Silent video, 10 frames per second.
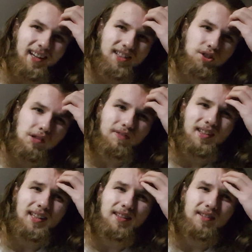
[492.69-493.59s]
I just
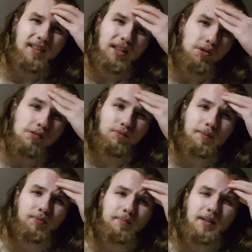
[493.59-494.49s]
feel like those
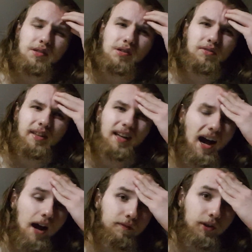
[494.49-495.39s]
reprint medals are
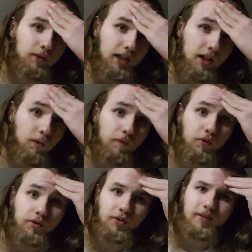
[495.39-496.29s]
not very
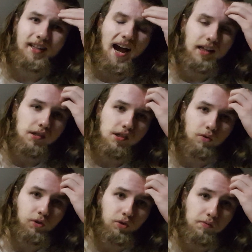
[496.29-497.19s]
helpful. They're not
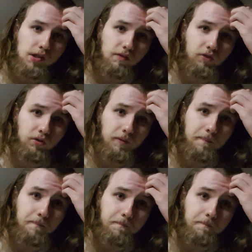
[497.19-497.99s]
so useful.